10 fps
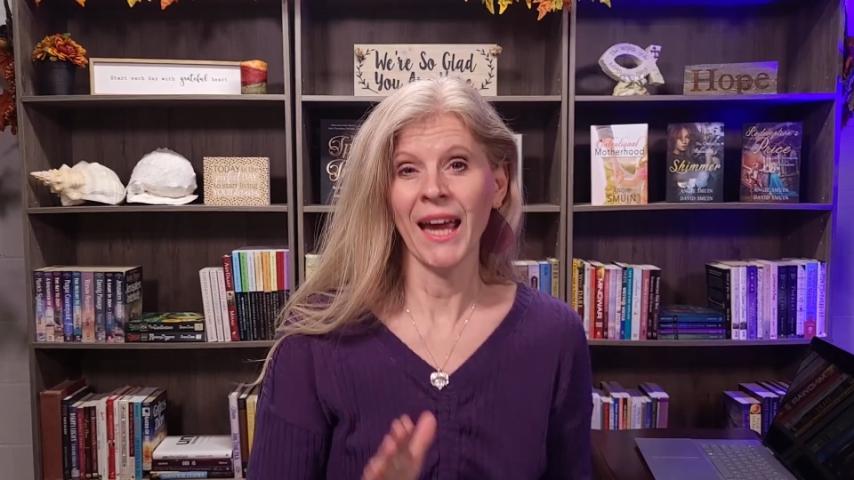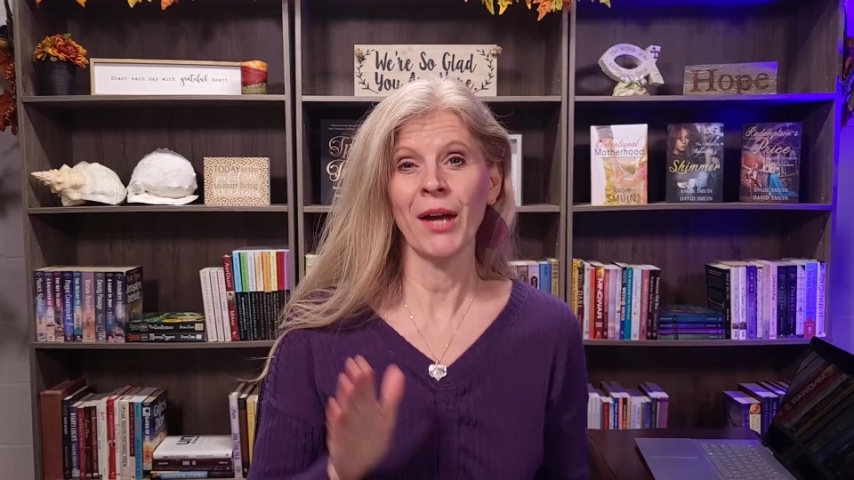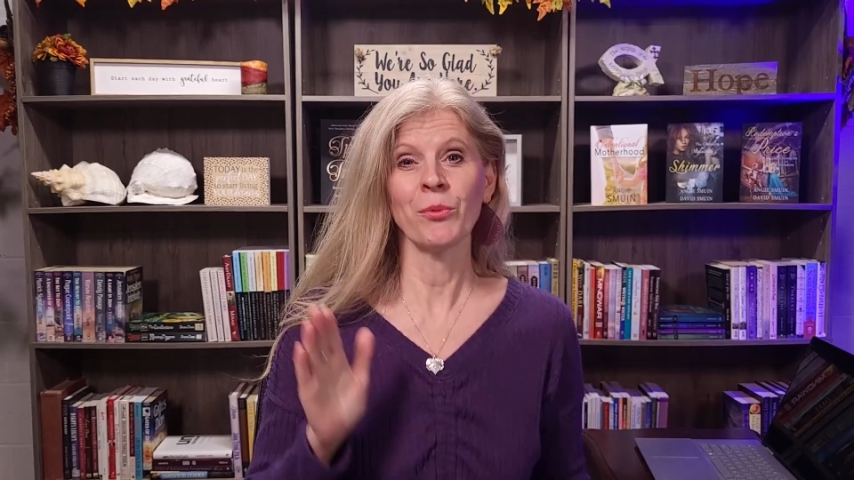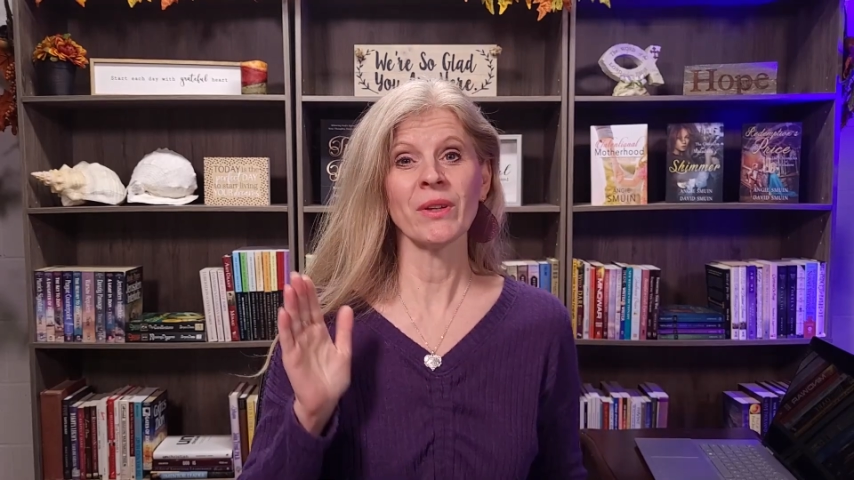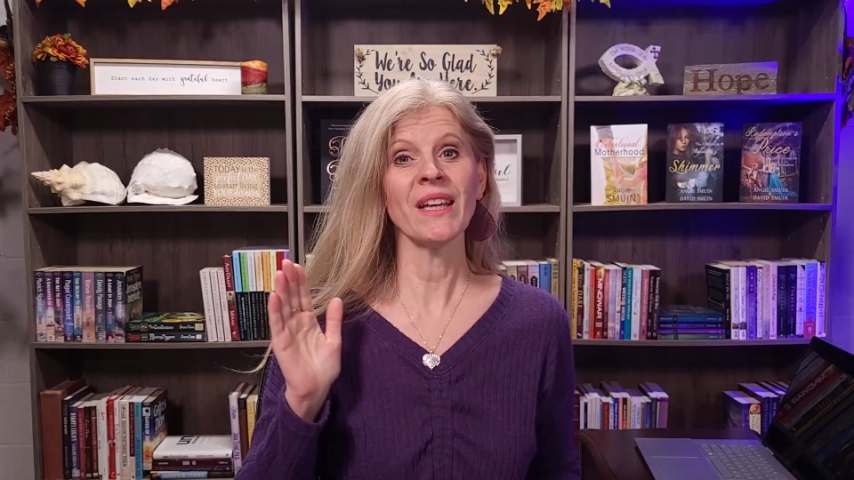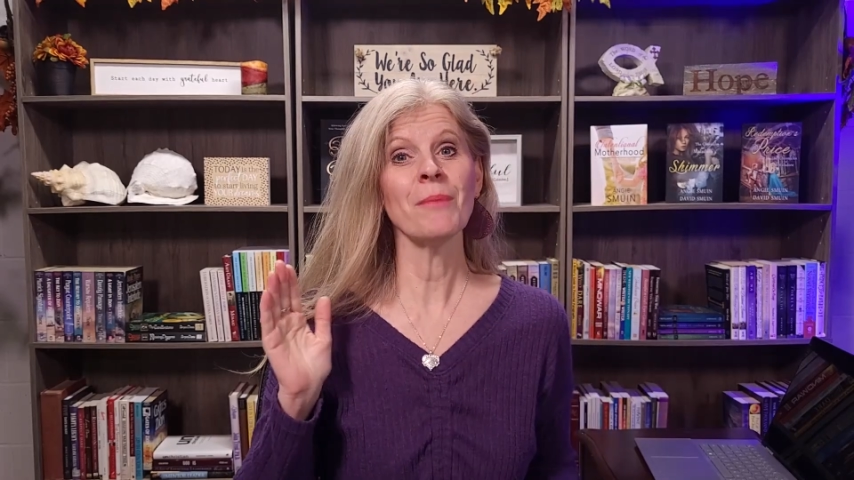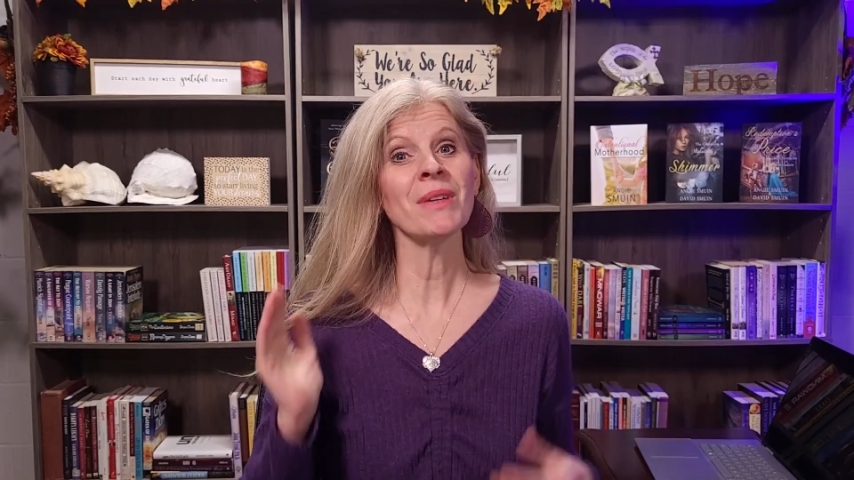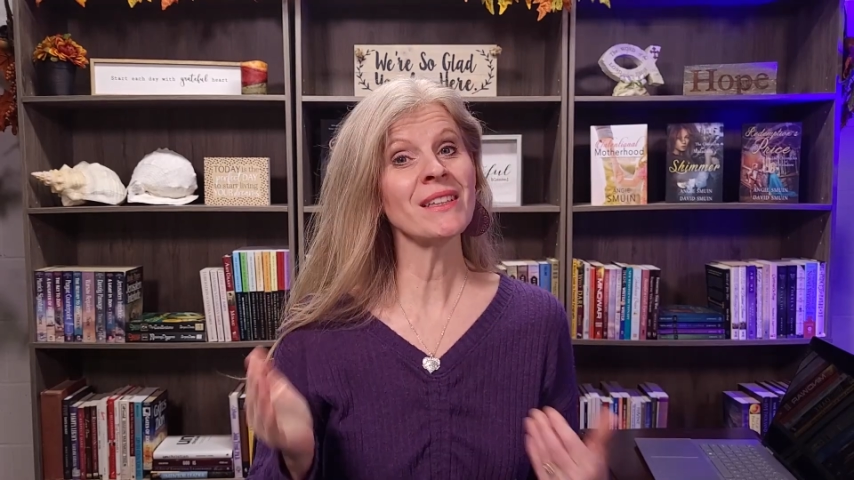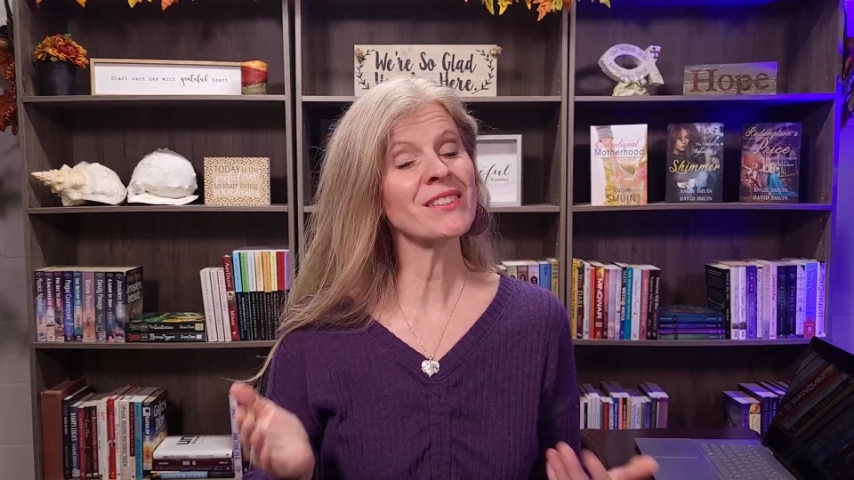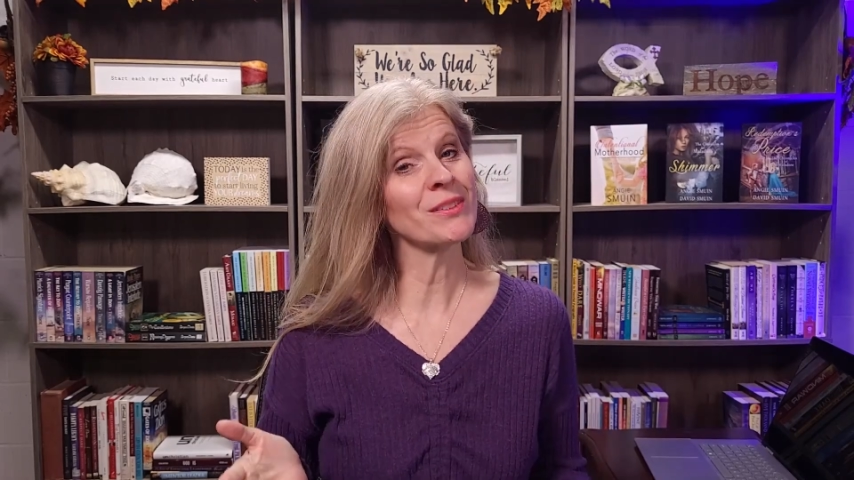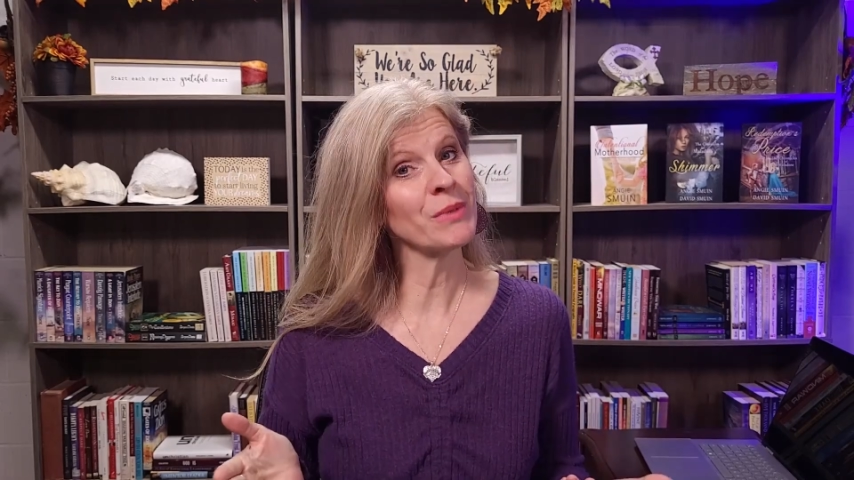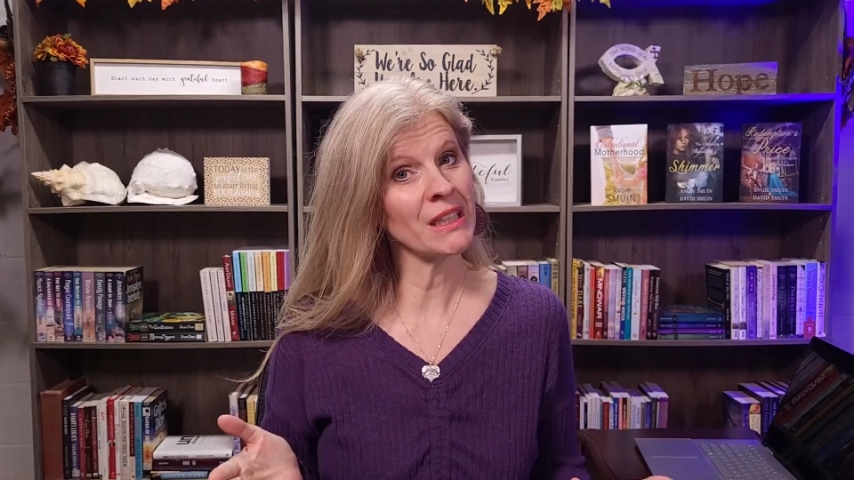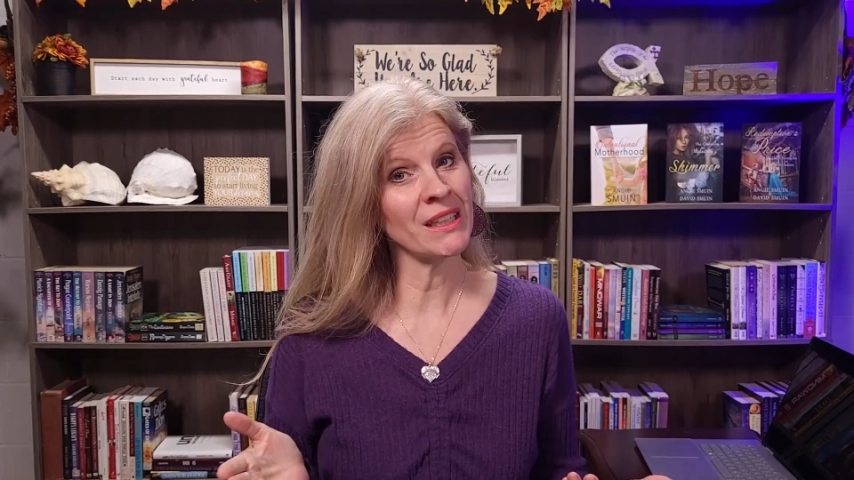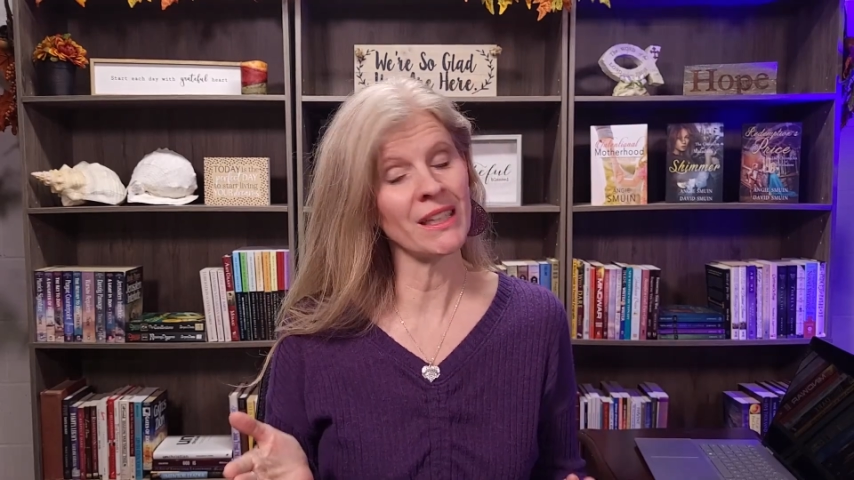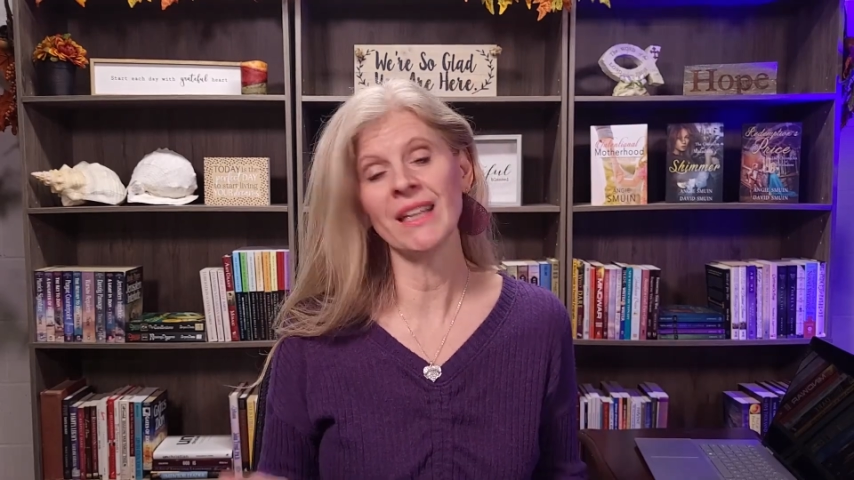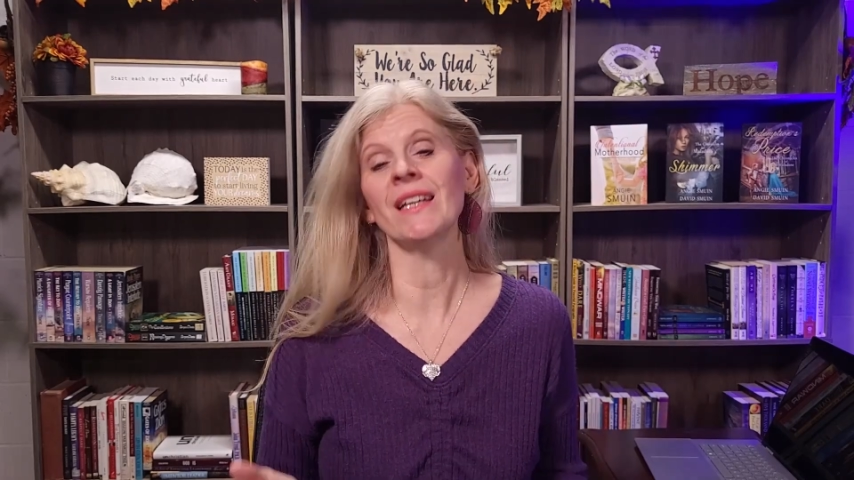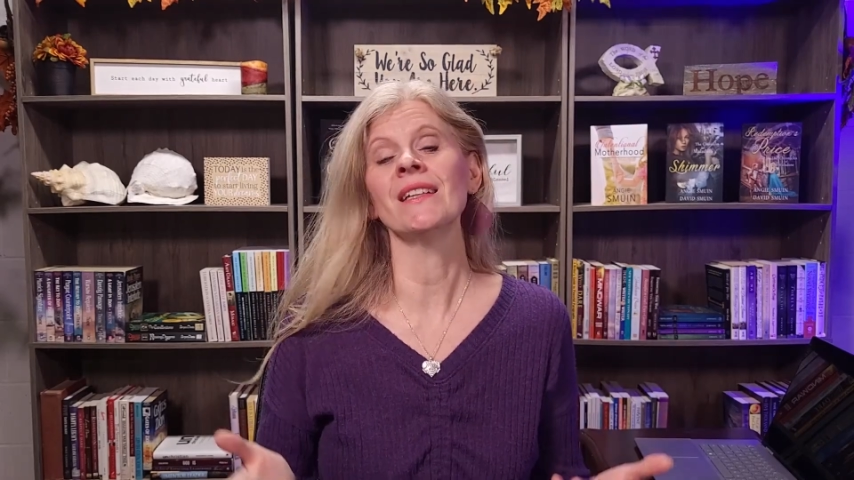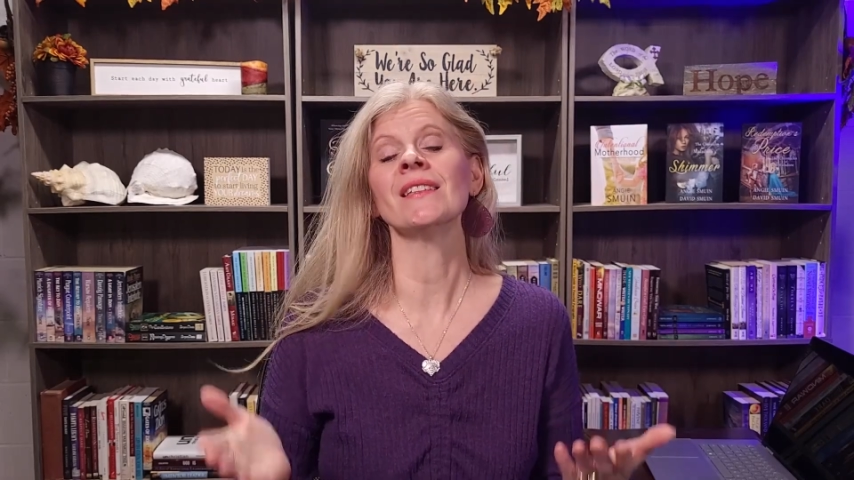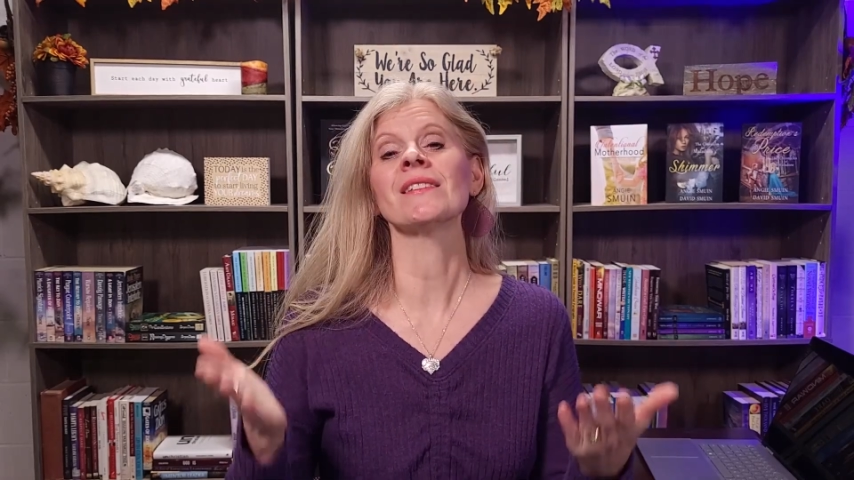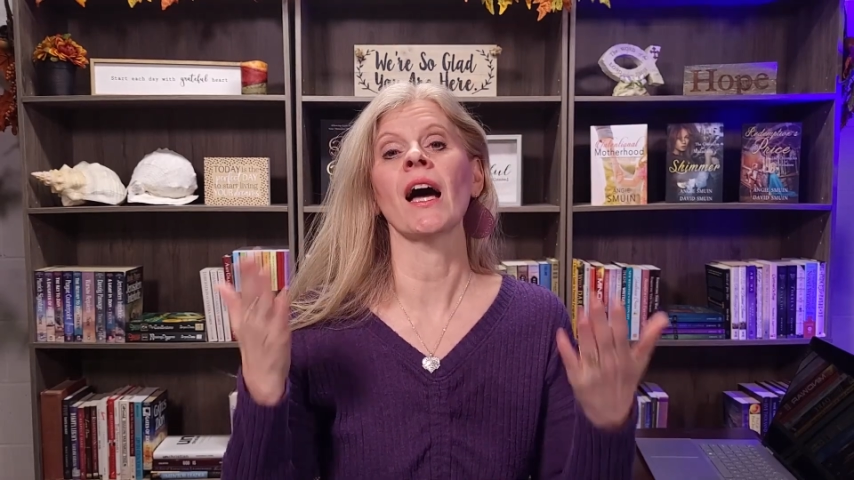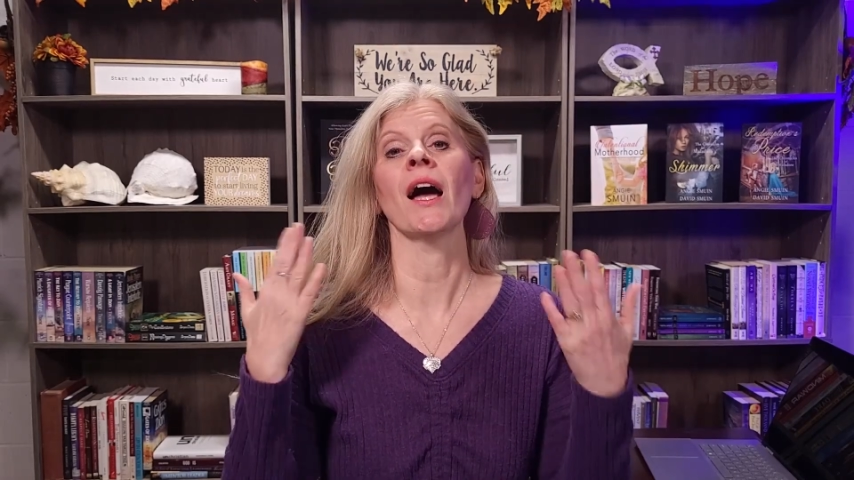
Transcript: And what that means to me is